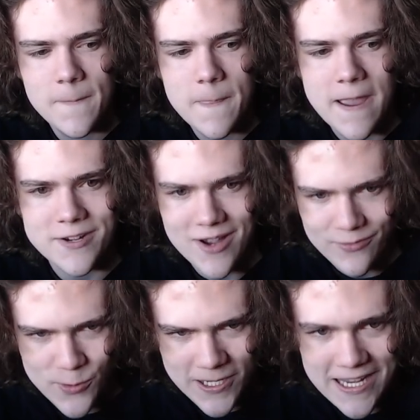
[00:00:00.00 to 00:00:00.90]
I don't have
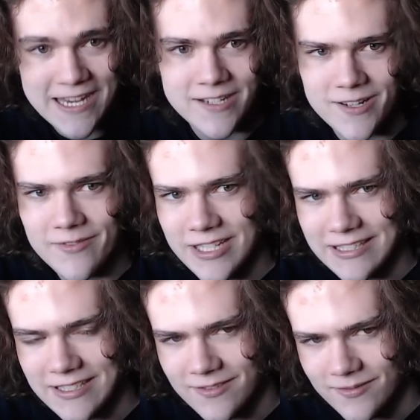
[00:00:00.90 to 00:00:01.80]
work, and I don't have
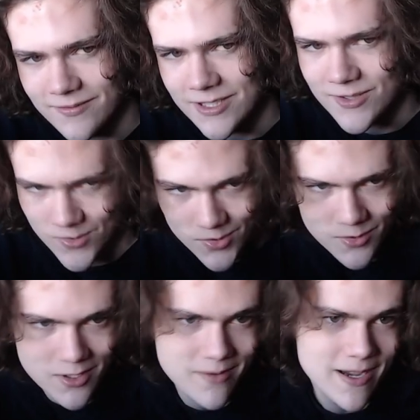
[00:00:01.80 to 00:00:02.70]
anything with school to
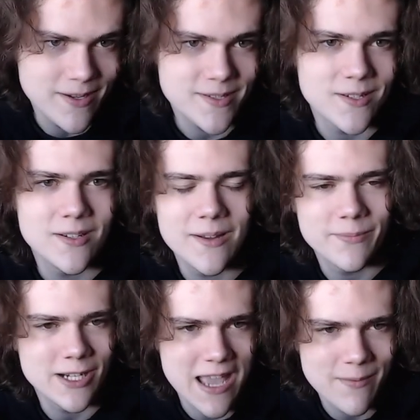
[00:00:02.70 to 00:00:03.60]
worry about, so I'm
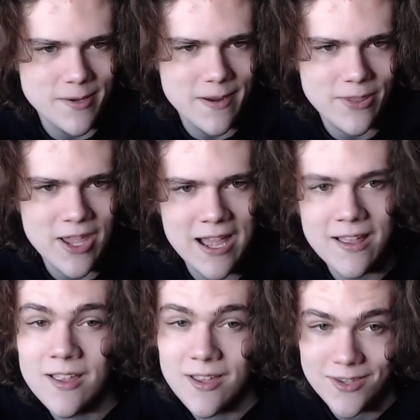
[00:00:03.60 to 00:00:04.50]
pretty happy about that.
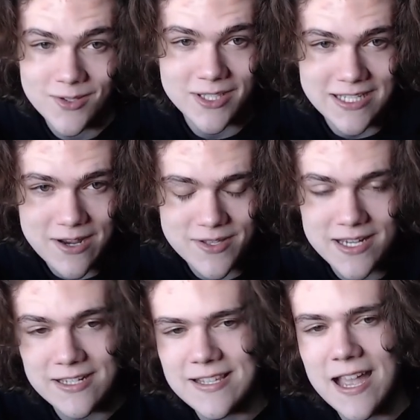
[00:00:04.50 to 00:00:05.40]
The only
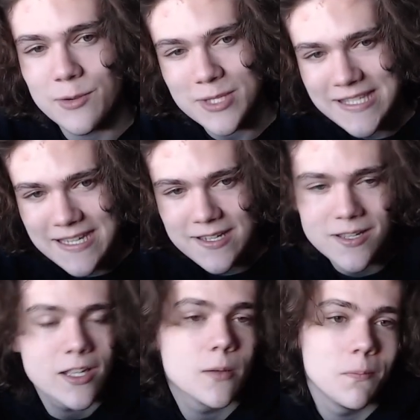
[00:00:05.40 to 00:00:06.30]
downside is that I was sick,
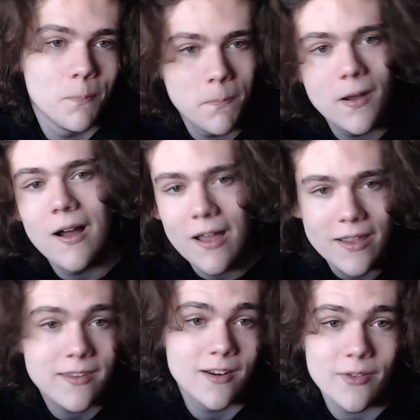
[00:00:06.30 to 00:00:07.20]

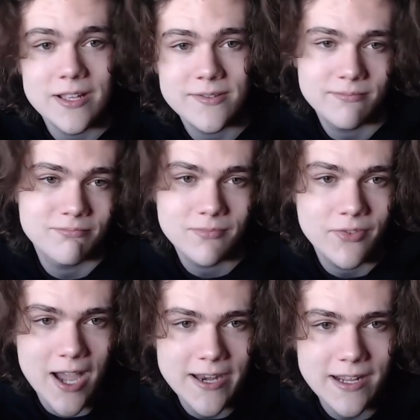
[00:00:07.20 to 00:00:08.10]
but, you know, that's
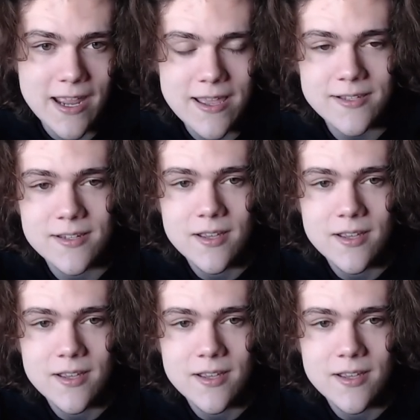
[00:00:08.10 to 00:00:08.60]
fine, I guess.